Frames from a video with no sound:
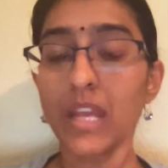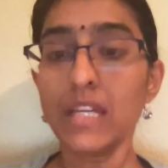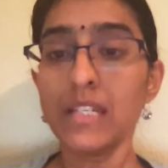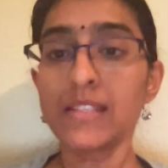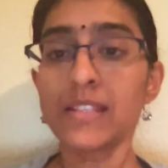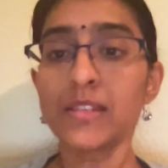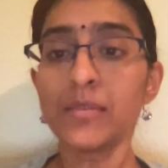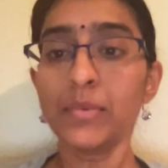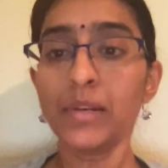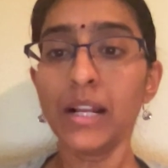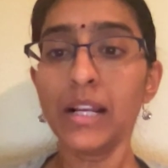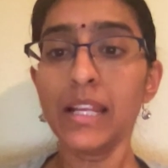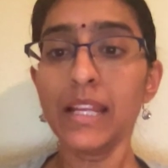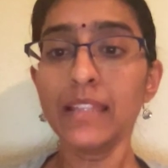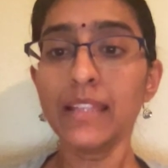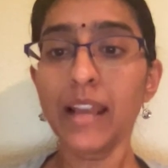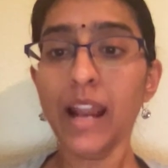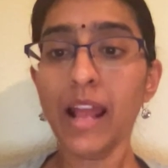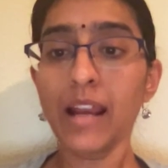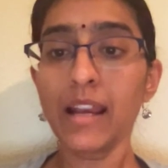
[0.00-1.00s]
similarly,
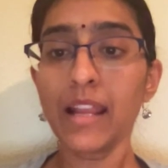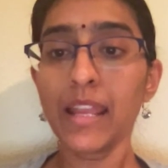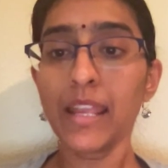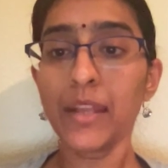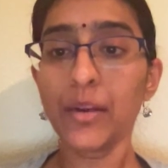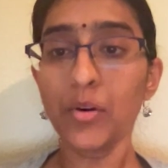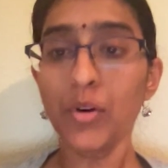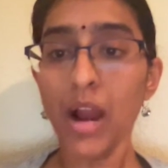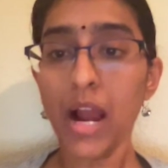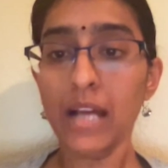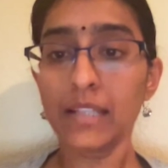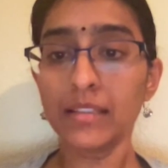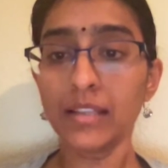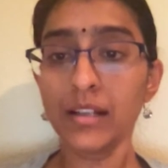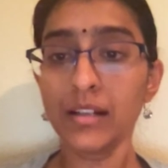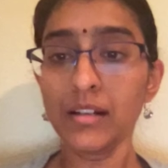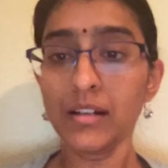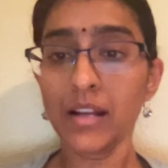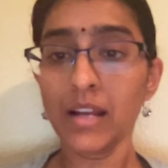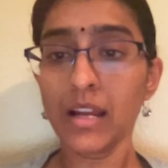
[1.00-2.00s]
there are like,
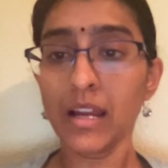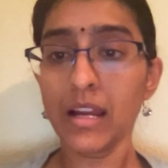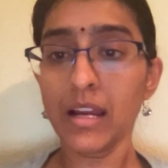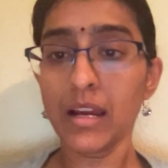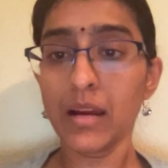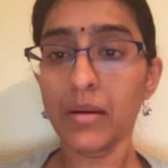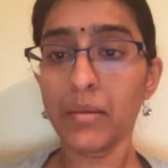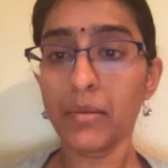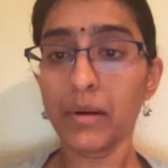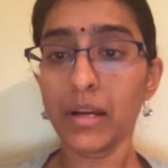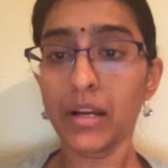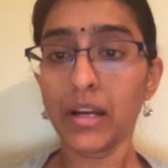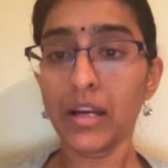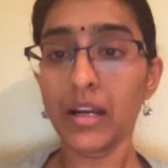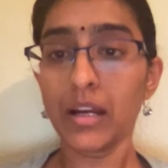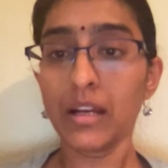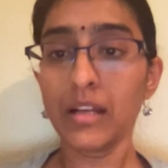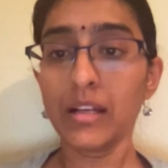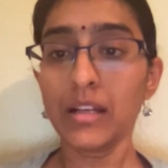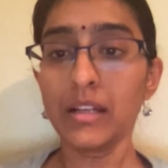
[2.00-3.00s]

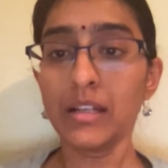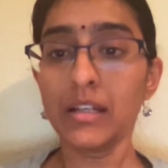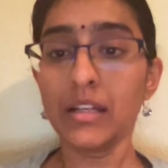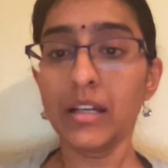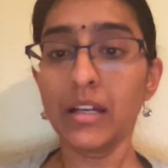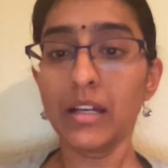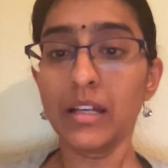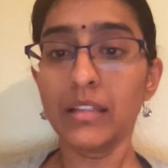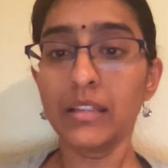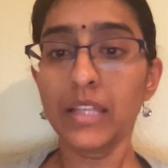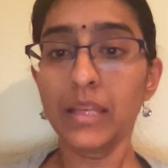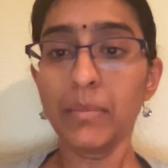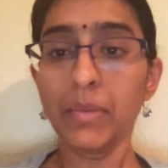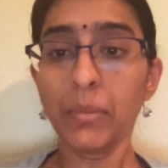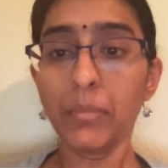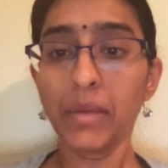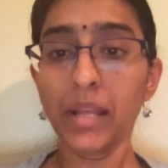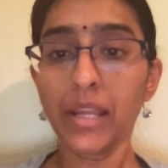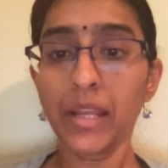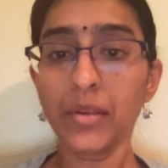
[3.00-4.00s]
other
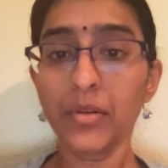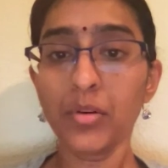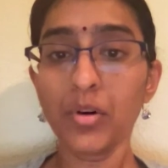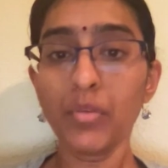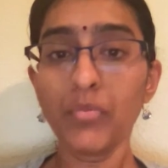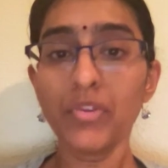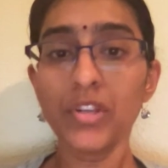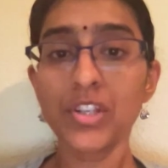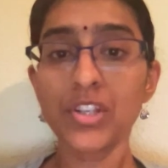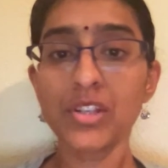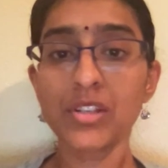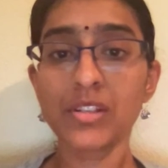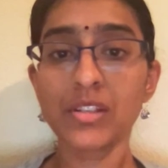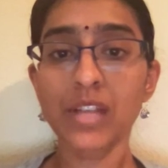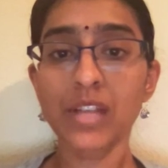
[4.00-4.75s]
Deepam, like, which